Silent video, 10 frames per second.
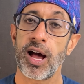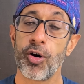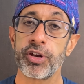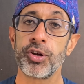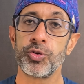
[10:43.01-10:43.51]

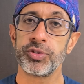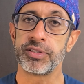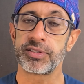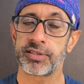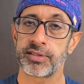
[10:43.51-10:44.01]
How do you do
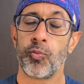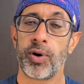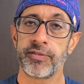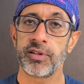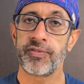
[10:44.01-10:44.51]
this?
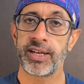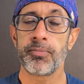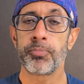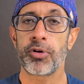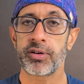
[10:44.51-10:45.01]
One of the very
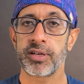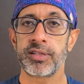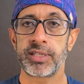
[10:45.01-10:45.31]
important